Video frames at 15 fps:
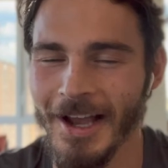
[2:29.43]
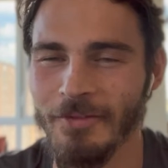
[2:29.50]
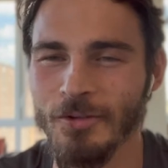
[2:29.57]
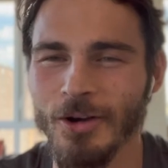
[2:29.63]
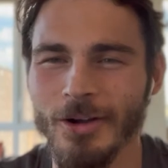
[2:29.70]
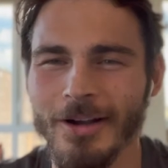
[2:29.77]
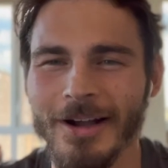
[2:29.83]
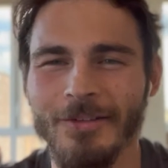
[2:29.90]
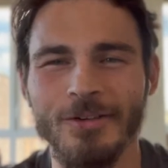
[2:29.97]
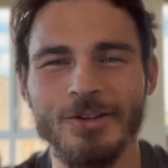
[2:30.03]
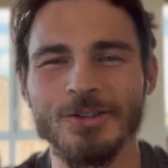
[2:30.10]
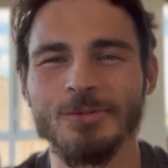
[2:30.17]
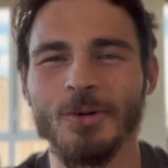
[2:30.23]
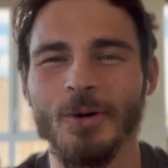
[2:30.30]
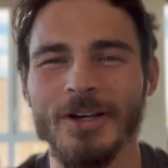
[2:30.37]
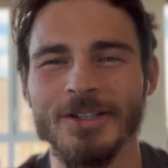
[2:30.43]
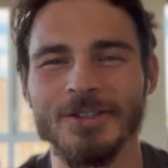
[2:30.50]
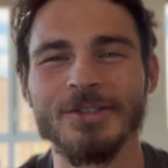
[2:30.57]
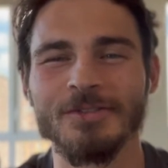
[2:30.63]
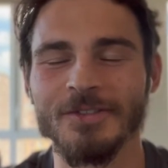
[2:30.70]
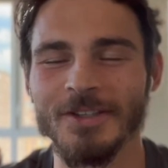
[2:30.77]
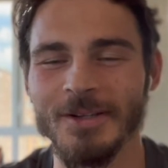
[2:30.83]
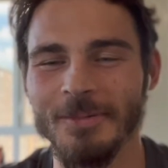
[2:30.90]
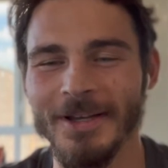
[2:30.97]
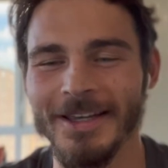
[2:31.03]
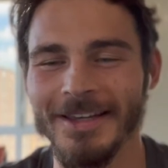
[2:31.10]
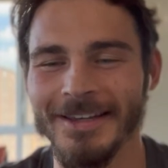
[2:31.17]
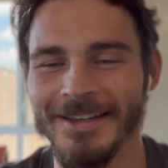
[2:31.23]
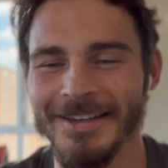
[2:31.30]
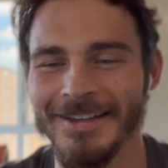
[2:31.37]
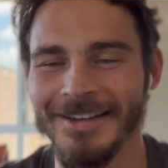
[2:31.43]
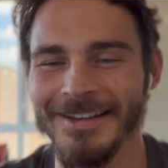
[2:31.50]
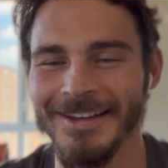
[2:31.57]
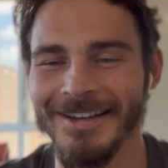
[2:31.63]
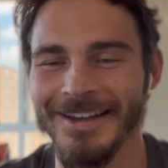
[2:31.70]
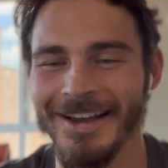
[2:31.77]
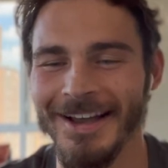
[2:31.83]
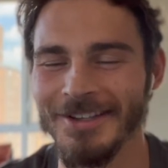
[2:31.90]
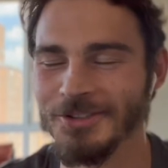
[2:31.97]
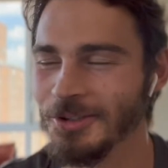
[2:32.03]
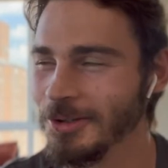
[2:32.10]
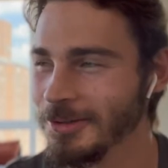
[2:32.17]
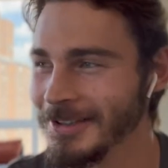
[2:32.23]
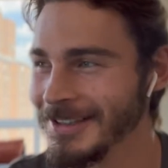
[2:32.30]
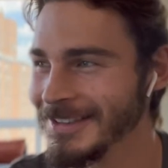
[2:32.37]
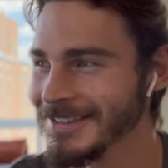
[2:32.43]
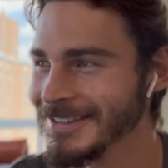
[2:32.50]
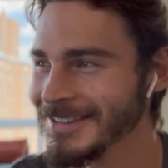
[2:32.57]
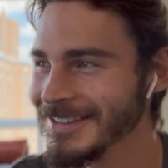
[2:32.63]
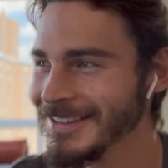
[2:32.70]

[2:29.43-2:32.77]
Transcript: got some questions for you, mate. As always.